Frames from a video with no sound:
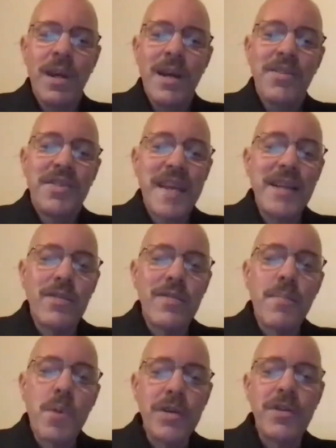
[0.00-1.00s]
States of
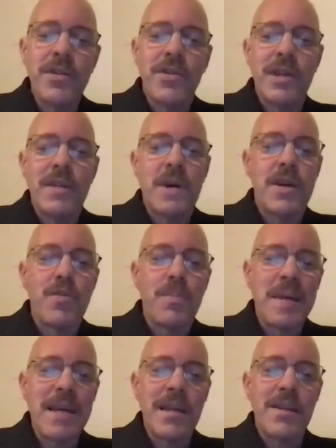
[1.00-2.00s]
emergency have
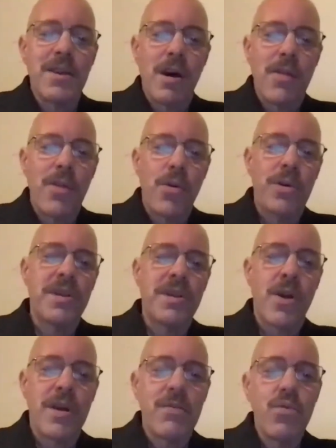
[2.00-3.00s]
underpinned
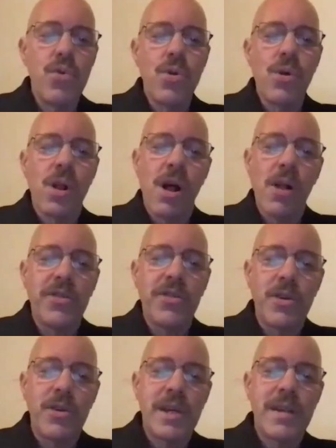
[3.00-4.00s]
authoritarian rule
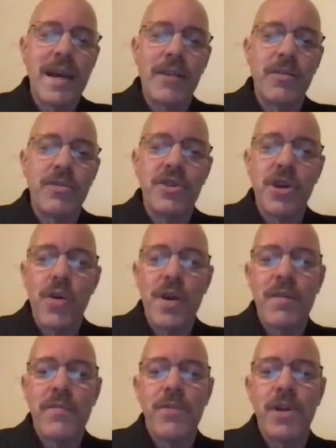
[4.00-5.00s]
also in
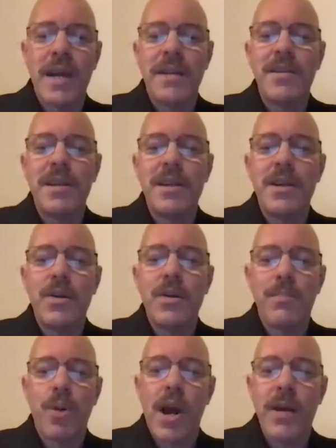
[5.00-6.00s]
Algeria for 19 years
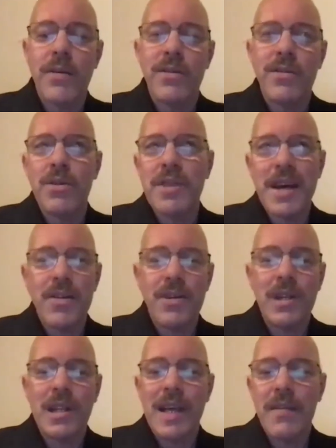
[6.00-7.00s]
prior to
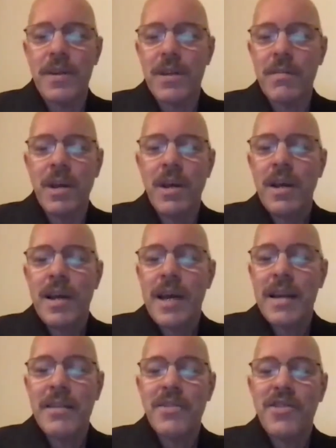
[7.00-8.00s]
2011,
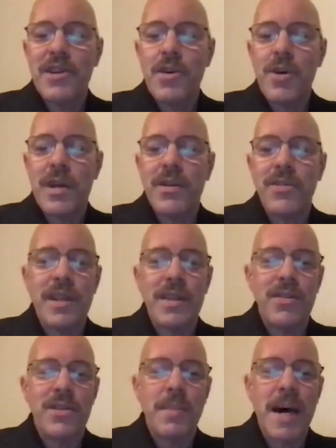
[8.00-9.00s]
and in Syria
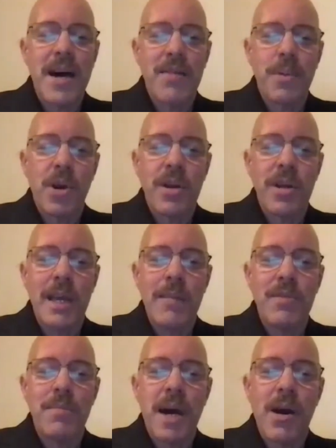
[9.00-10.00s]
since the Ba'ath Party came
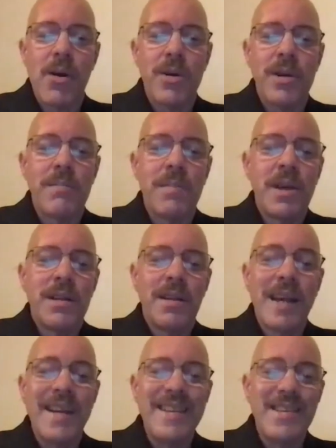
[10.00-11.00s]
to power in
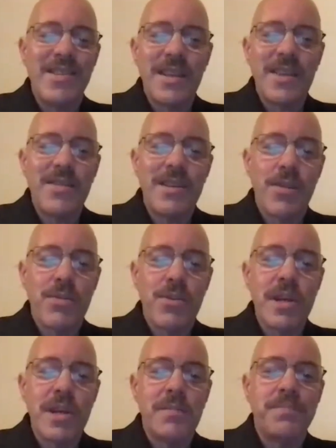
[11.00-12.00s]

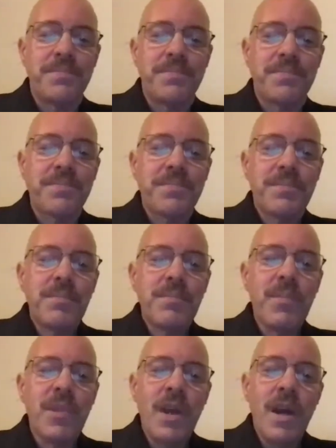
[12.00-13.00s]
1963.
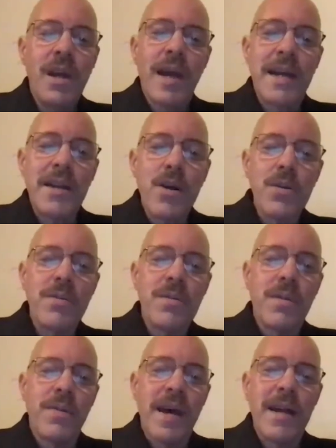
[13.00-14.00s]
I note
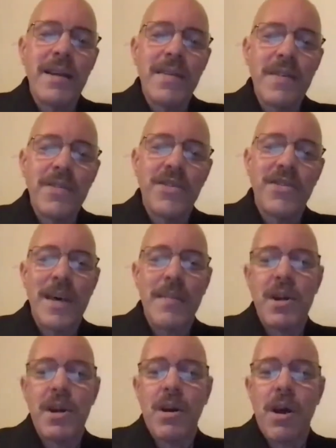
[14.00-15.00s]
that in this
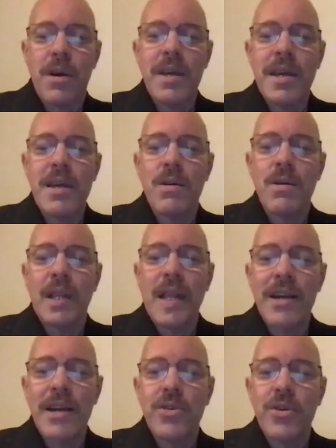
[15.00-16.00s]
seminar, our keynote
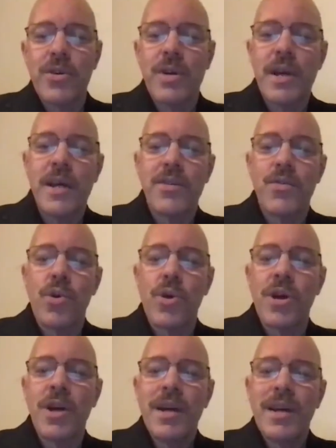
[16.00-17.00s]
lecture, as it
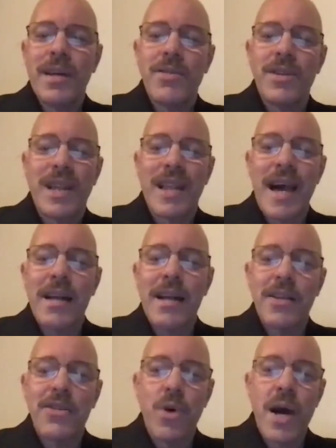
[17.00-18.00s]
were, is
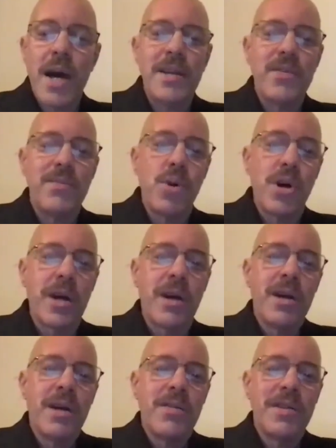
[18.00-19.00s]
Al-Aswani's book,
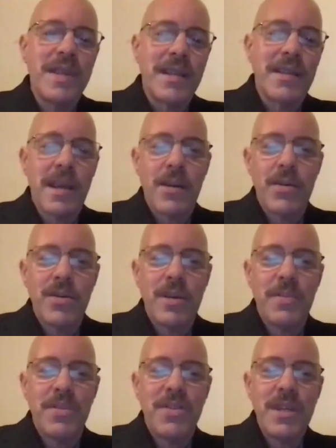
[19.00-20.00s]
The
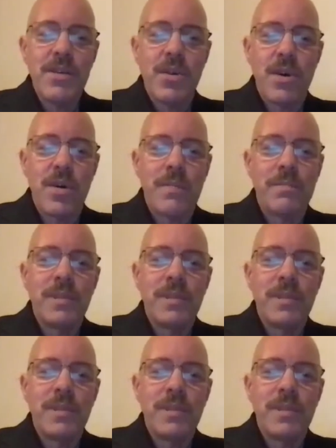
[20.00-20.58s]
Dictatorship Syndrome.